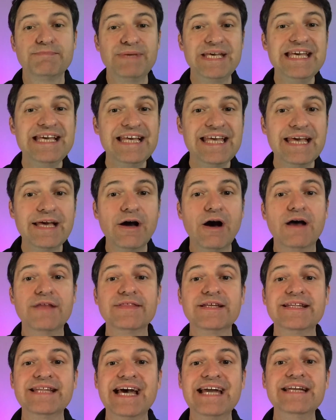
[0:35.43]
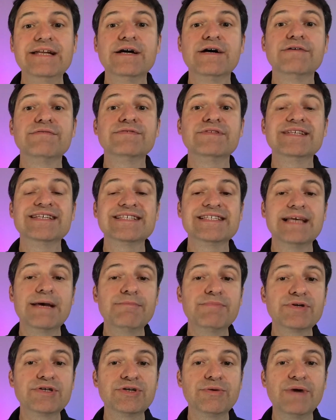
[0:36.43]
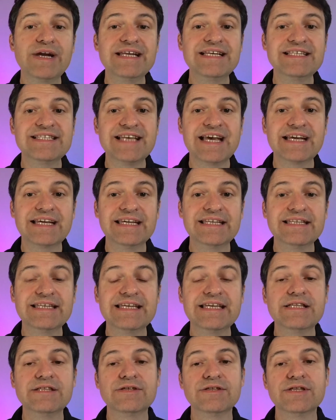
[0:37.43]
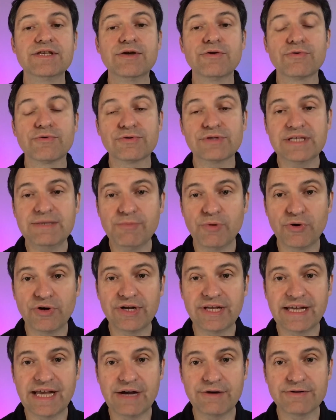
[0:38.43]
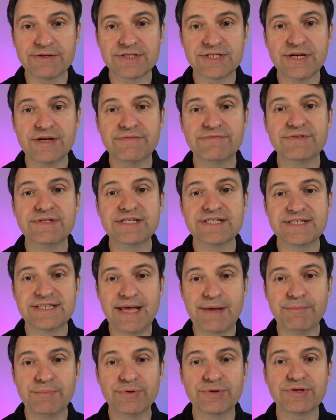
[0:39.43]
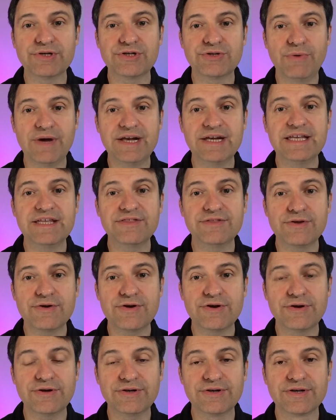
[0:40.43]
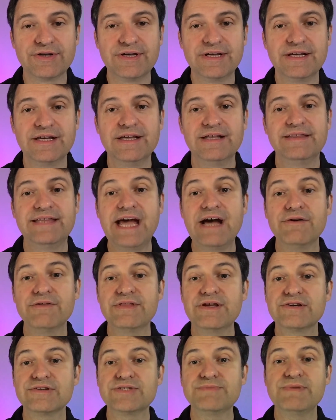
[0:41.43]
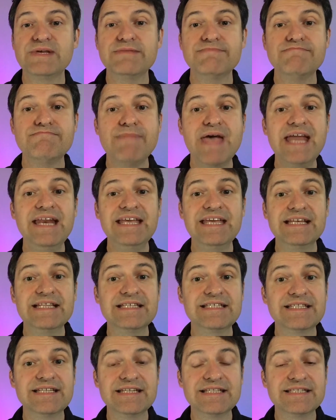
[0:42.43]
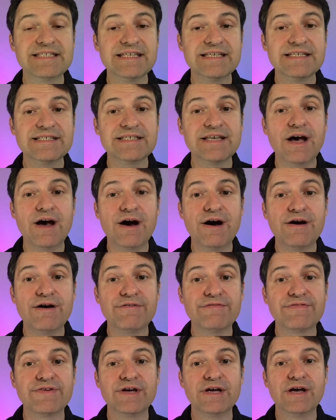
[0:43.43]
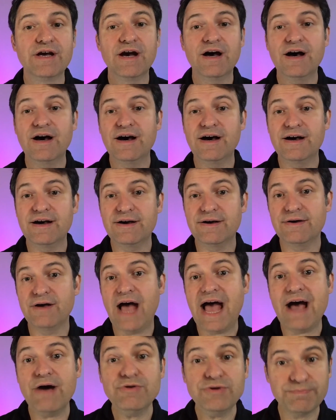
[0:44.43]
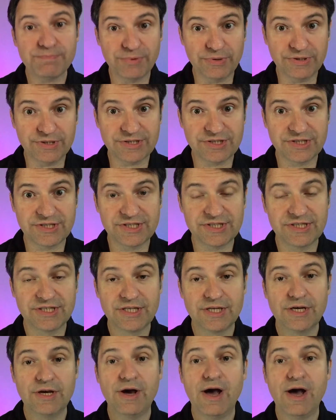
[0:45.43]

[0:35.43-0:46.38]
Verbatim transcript: peaking on the night of December 22nd into the early morning hours of December 23rd. Now, there's been many instances of uh, outbursts